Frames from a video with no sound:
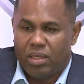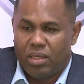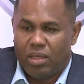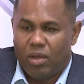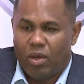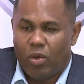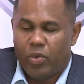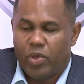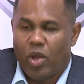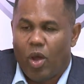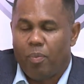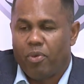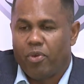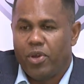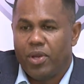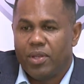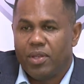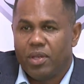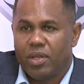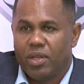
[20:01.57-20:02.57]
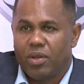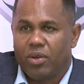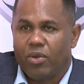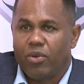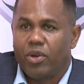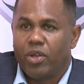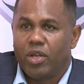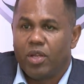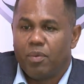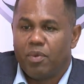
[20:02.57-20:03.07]
how we operated in
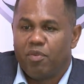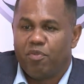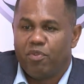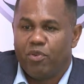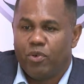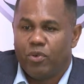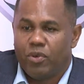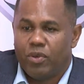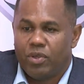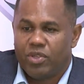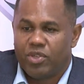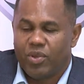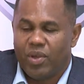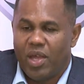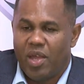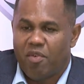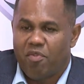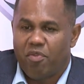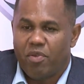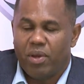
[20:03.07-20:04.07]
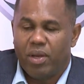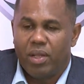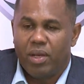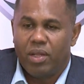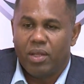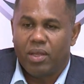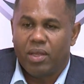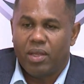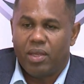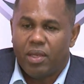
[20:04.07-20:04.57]
Grenada before. So every
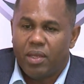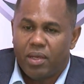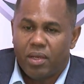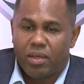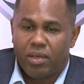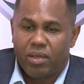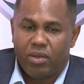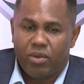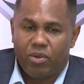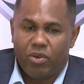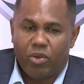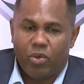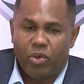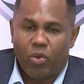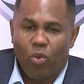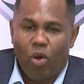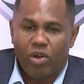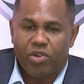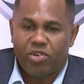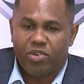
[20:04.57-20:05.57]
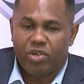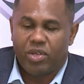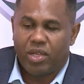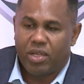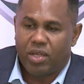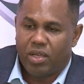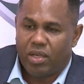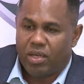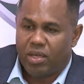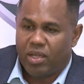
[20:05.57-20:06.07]
little kid, would watch
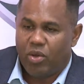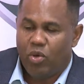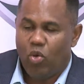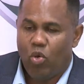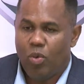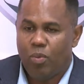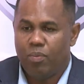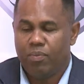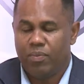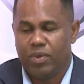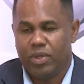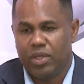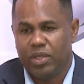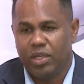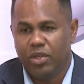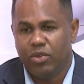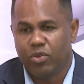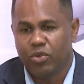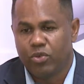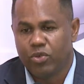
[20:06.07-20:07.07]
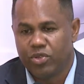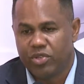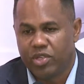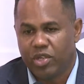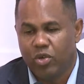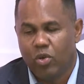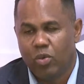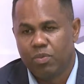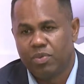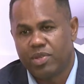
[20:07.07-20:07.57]
their home heroes,
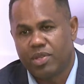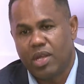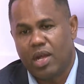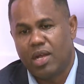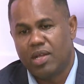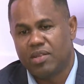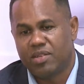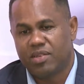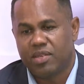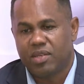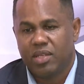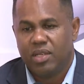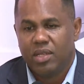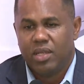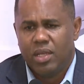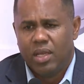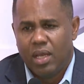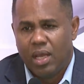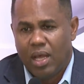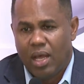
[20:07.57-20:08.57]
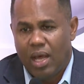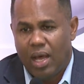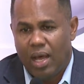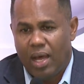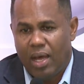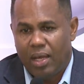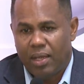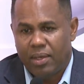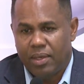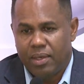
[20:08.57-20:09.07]
their home stars,
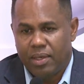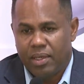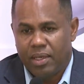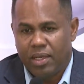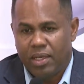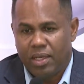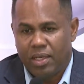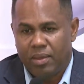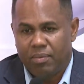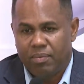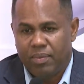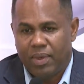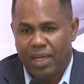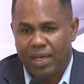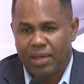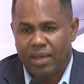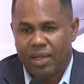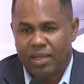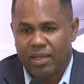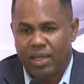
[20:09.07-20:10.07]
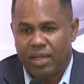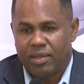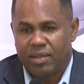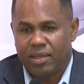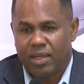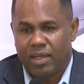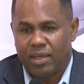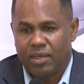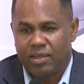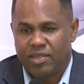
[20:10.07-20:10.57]
and
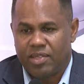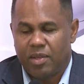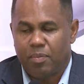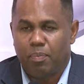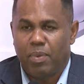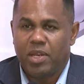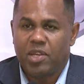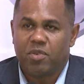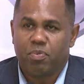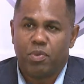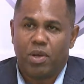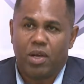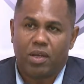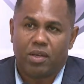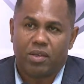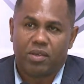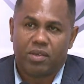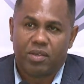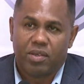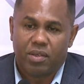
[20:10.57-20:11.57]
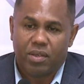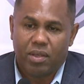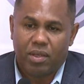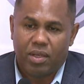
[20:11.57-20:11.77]
set benchmarks.